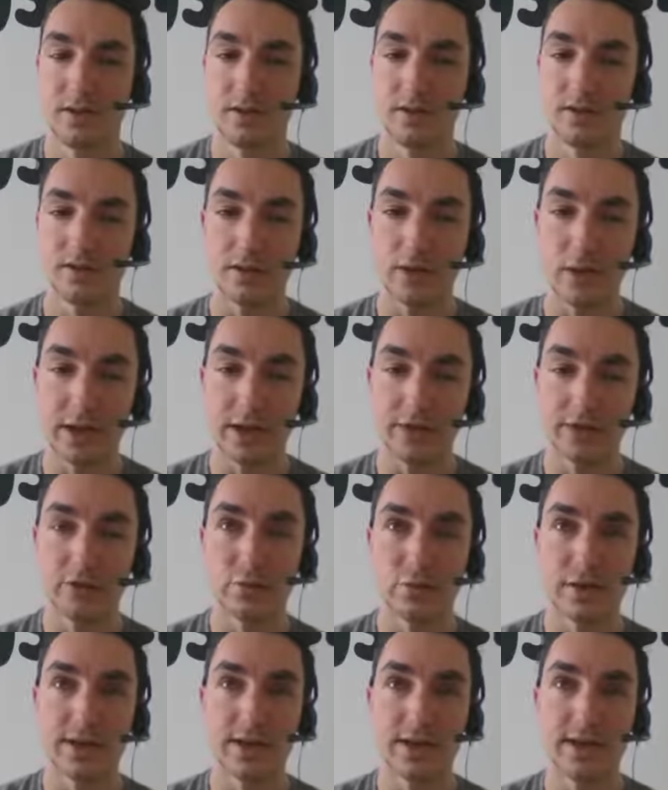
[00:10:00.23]
So I
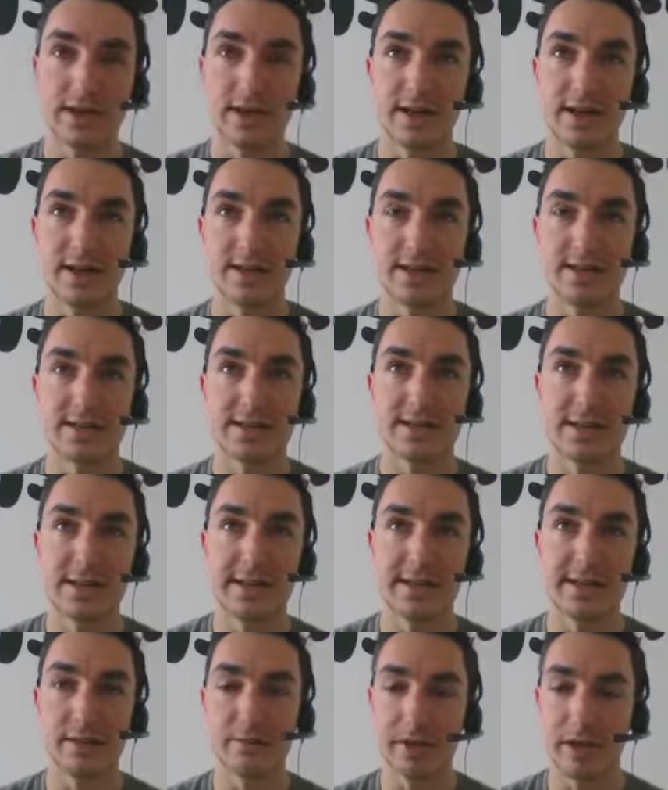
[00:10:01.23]
just want to
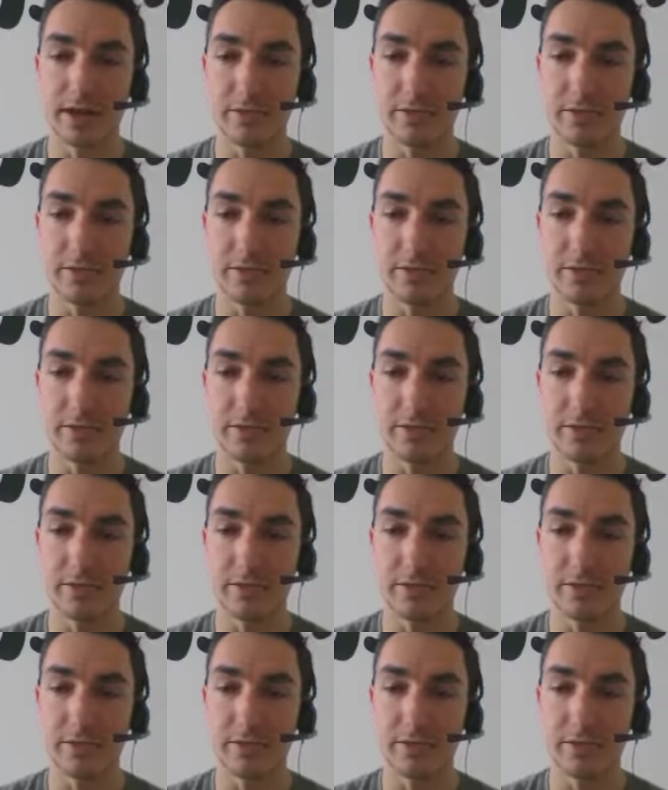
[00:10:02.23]
say a bit